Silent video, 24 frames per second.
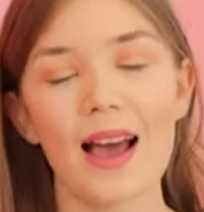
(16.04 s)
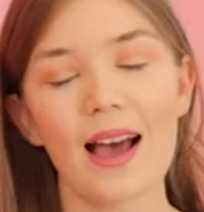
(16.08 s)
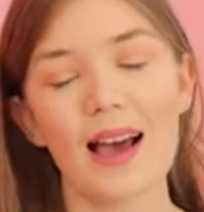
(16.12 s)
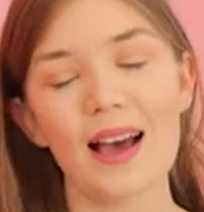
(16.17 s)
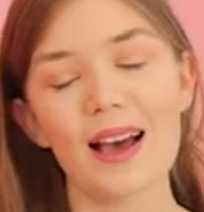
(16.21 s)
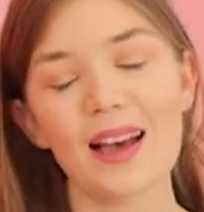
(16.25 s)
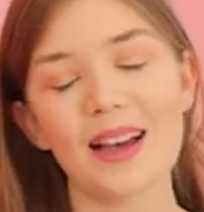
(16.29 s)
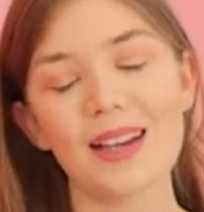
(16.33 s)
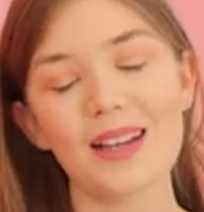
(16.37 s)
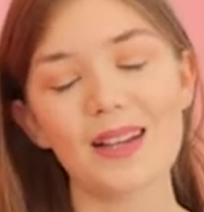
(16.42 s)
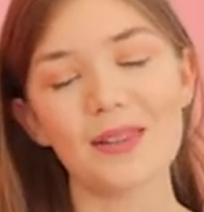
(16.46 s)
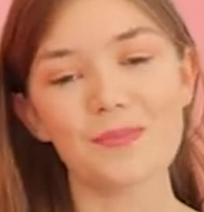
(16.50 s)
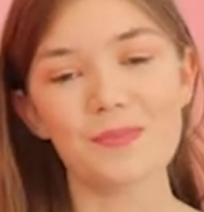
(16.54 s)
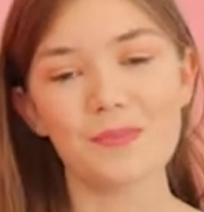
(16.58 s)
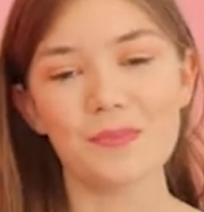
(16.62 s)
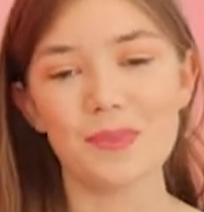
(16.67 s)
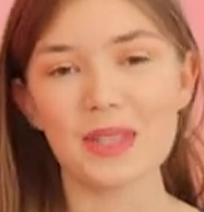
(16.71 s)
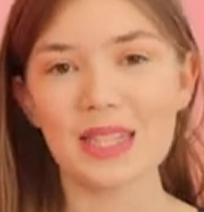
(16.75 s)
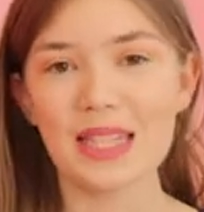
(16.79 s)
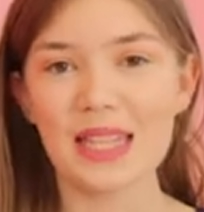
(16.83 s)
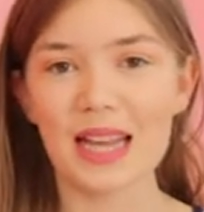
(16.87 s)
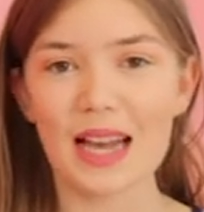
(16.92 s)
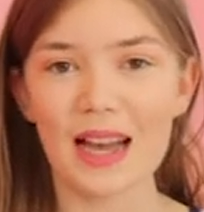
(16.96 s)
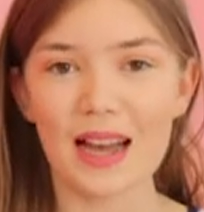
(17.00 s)

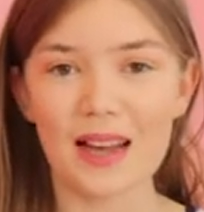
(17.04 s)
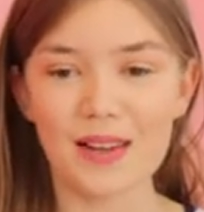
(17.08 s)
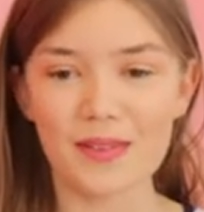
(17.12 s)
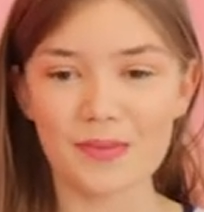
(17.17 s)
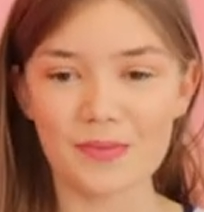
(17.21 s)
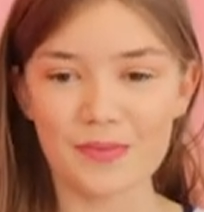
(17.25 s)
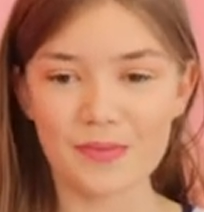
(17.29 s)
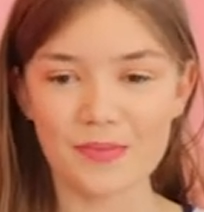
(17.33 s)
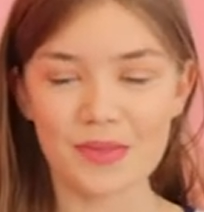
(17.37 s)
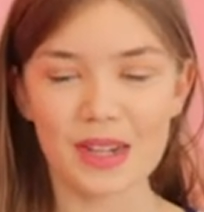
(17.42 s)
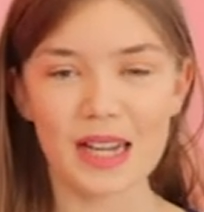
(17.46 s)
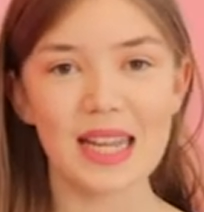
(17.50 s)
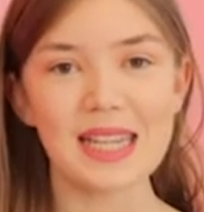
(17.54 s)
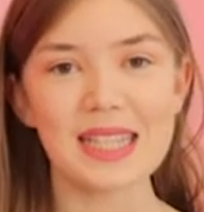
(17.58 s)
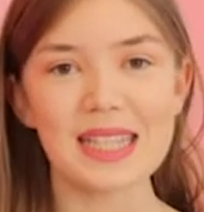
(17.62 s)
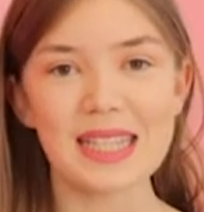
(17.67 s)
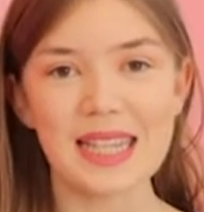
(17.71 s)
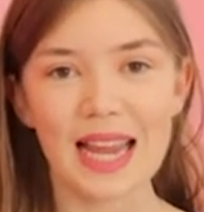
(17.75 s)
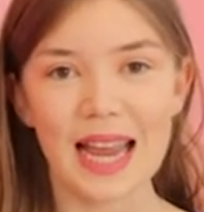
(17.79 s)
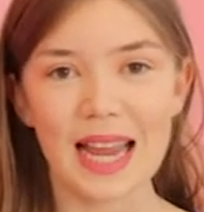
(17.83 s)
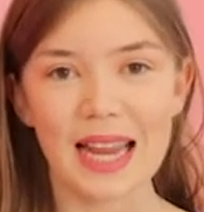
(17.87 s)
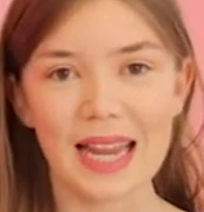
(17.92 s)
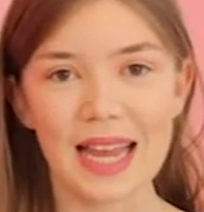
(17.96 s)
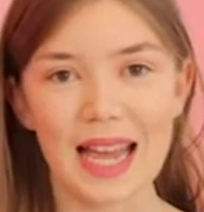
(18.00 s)
But yeah,
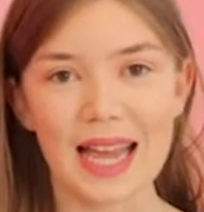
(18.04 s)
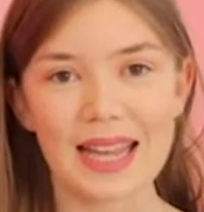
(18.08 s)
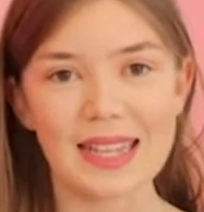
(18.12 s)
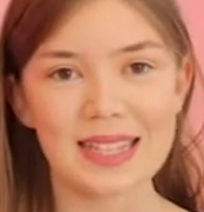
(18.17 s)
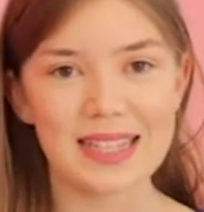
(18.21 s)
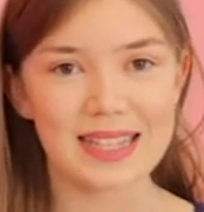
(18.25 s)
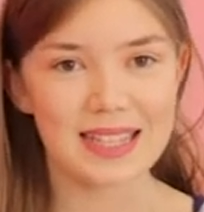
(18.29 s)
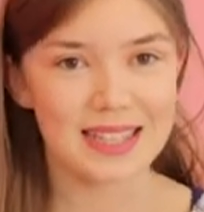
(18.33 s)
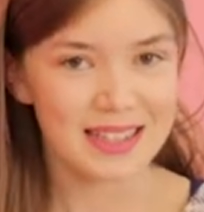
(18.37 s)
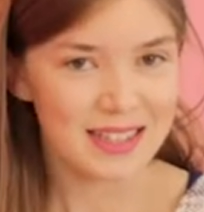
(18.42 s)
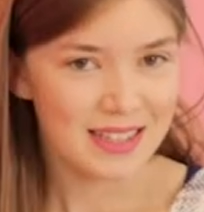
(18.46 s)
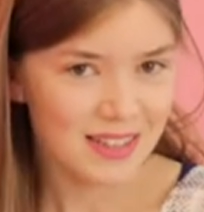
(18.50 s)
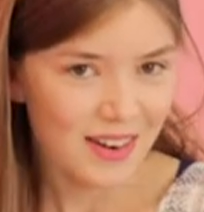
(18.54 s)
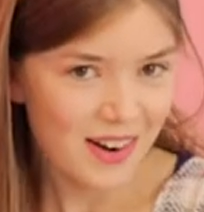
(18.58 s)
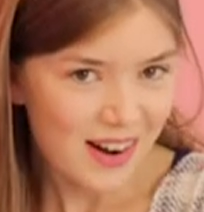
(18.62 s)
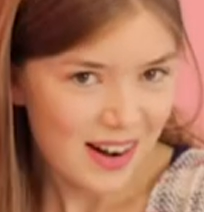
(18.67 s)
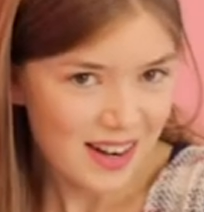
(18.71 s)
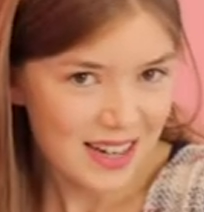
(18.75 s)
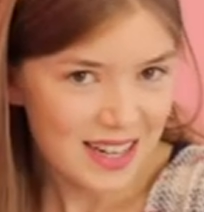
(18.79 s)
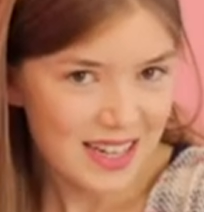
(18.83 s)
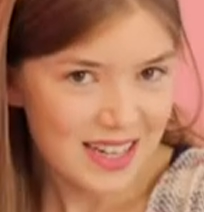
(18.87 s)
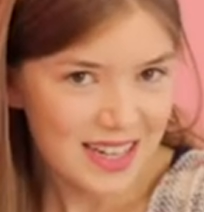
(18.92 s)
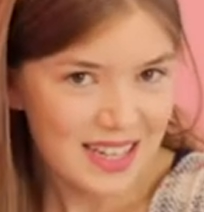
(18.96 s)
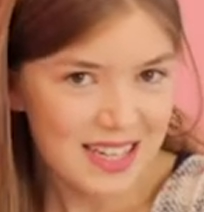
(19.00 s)
let's get
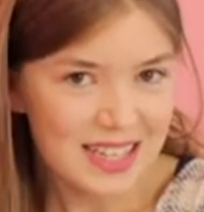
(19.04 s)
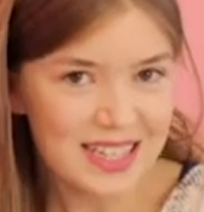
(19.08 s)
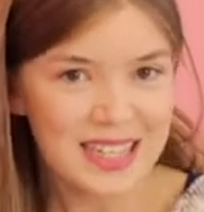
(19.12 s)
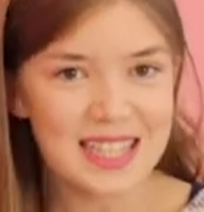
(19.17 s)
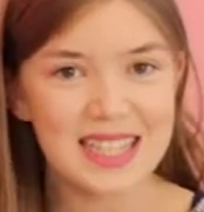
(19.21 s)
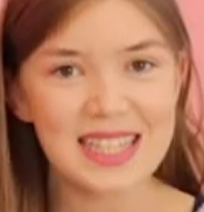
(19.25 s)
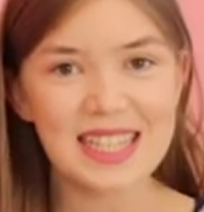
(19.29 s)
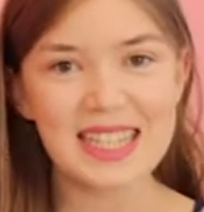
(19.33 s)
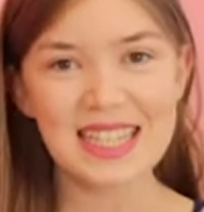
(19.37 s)
started.